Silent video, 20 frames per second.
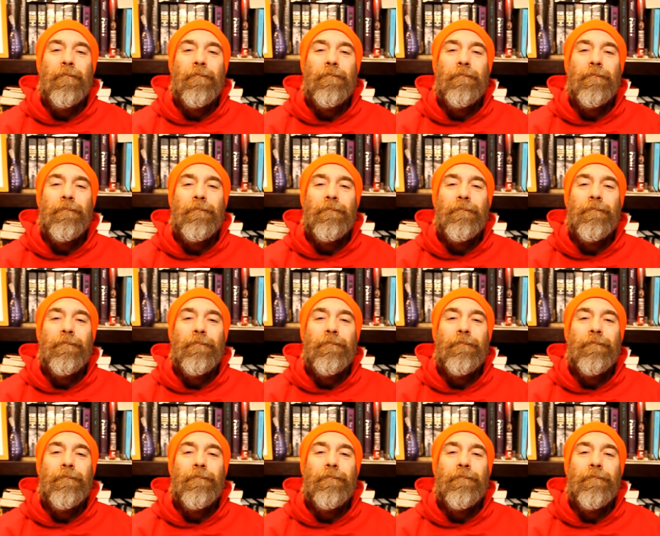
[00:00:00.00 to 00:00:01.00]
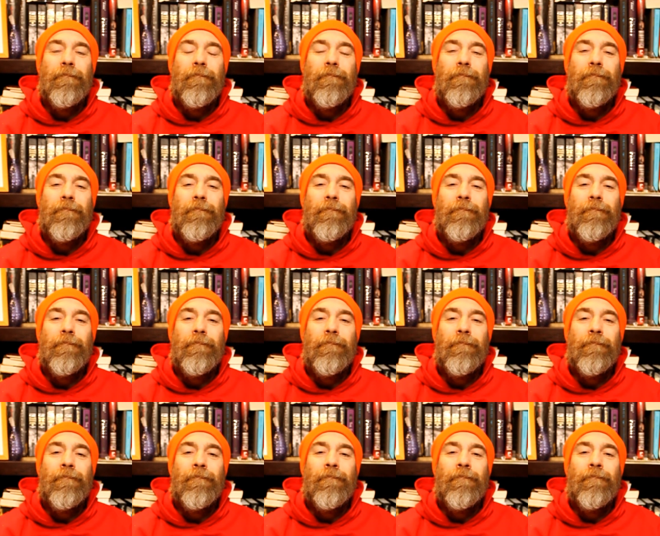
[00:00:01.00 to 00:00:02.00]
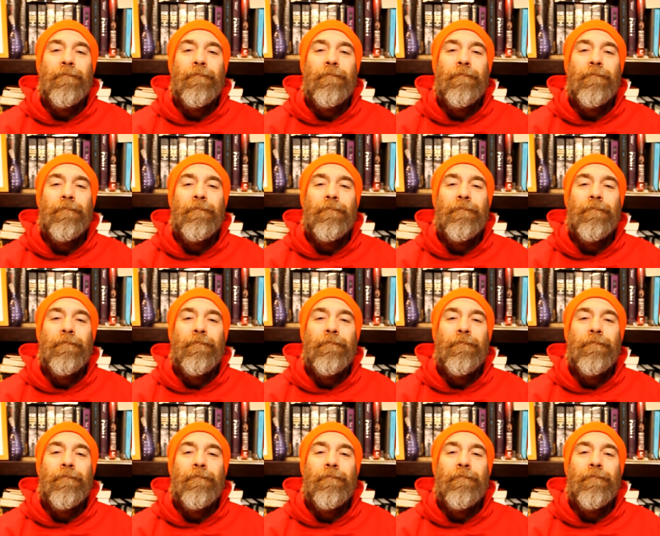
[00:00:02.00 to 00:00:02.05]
Nobody speaks.